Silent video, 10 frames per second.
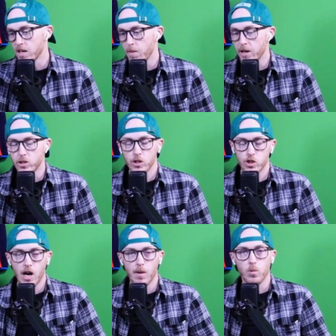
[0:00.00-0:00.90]
mentioned,
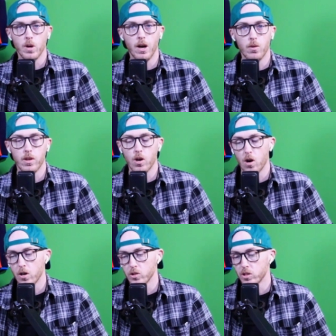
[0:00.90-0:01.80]
shop around. There
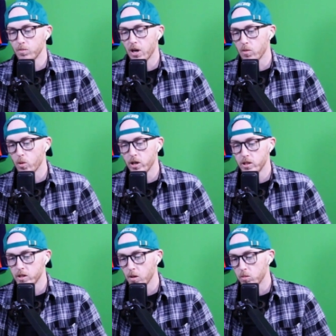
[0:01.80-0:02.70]
are some better
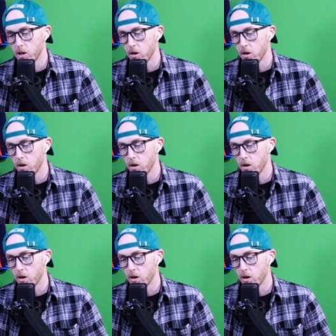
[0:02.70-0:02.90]
prices out there